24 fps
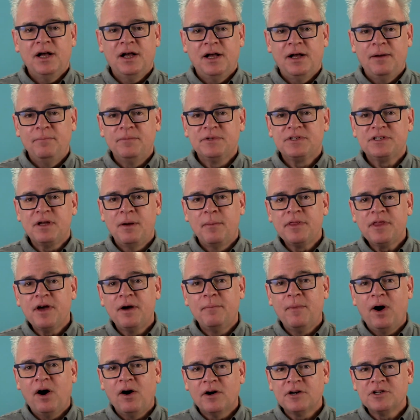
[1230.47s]
Some of
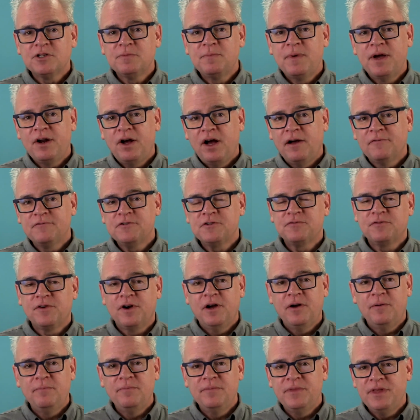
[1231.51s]
them are spin-offs
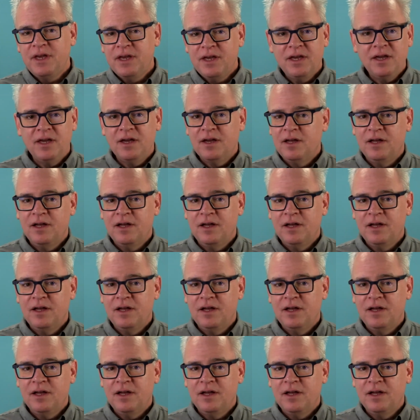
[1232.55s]
from the